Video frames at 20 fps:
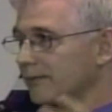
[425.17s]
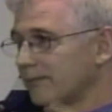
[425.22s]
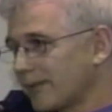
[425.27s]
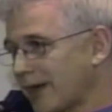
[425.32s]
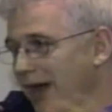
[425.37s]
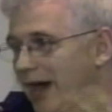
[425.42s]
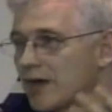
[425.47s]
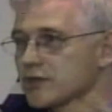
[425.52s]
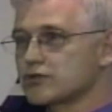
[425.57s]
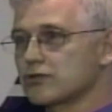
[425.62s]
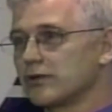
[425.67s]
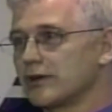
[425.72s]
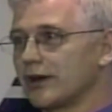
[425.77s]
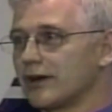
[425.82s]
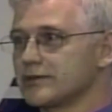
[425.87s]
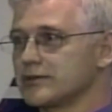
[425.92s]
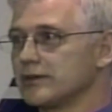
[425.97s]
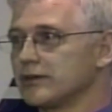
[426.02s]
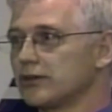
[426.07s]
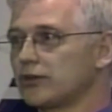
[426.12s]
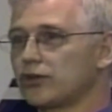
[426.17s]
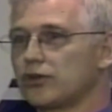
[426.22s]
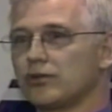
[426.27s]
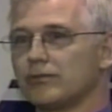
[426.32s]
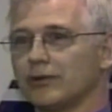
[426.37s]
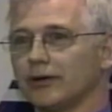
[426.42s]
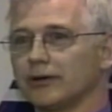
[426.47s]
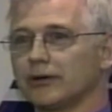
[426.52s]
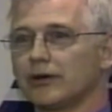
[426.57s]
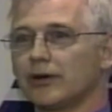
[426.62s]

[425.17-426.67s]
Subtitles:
Castro does it in Cuba.